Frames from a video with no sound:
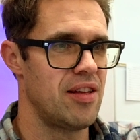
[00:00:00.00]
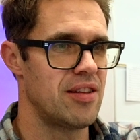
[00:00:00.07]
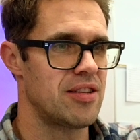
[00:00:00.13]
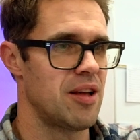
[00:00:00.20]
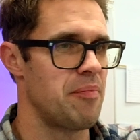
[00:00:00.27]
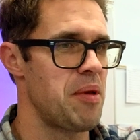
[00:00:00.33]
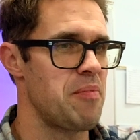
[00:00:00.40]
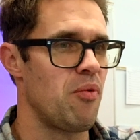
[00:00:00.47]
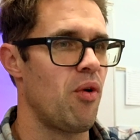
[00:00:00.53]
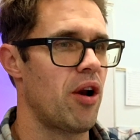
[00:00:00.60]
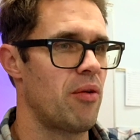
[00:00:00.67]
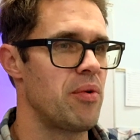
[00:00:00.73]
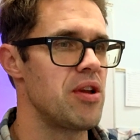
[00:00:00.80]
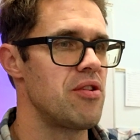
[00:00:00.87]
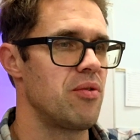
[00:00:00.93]
Some people want to
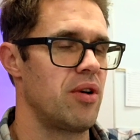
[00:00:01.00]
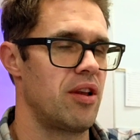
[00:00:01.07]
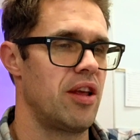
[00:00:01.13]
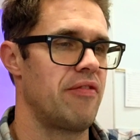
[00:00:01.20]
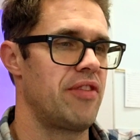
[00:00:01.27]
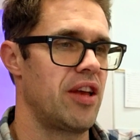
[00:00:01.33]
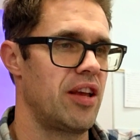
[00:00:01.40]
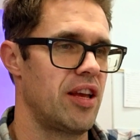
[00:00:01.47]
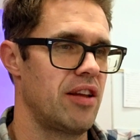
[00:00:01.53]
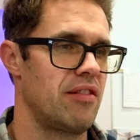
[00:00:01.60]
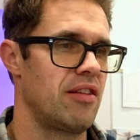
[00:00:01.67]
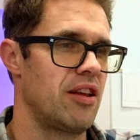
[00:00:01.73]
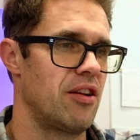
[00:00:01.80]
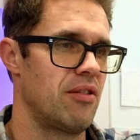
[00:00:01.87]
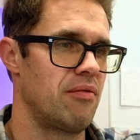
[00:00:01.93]
redo it if they get,
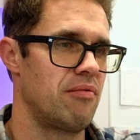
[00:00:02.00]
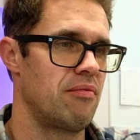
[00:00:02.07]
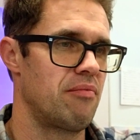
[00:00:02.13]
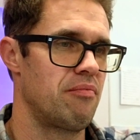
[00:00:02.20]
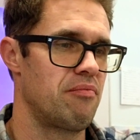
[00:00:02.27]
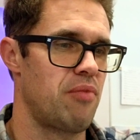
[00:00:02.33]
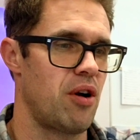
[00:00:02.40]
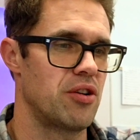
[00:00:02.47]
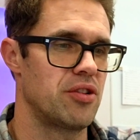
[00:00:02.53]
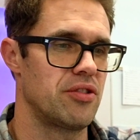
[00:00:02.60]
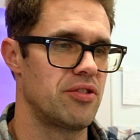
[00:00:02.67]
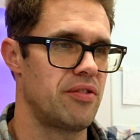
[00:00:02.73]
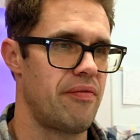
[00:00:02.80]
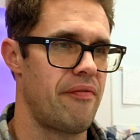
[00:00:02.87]
you know, okay. partials.